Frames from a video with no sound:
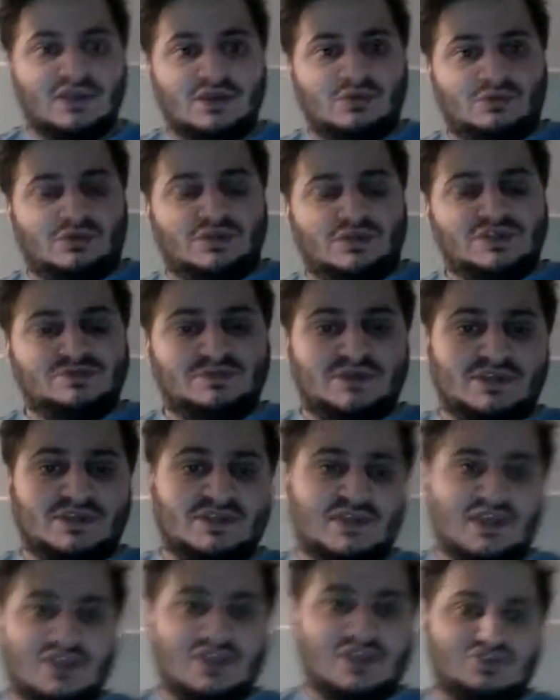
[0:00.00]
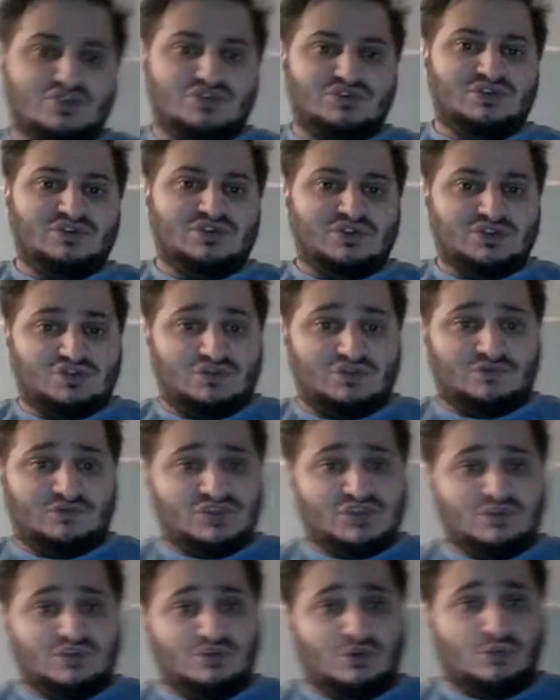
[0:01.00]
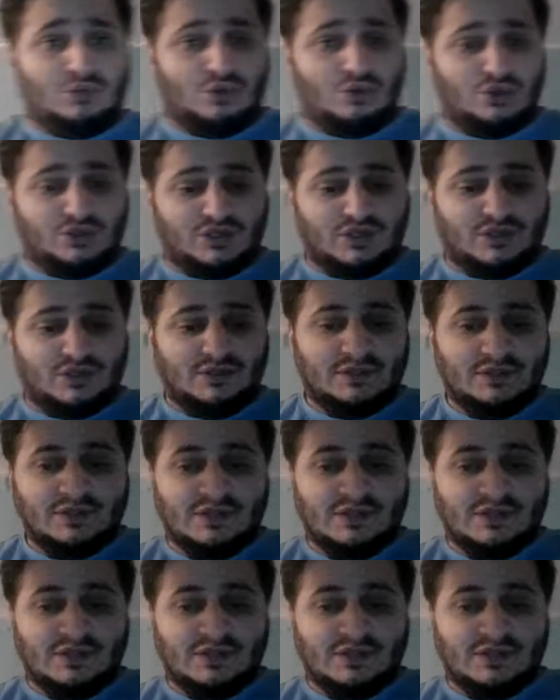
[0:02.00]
well, this medication is obviously not working.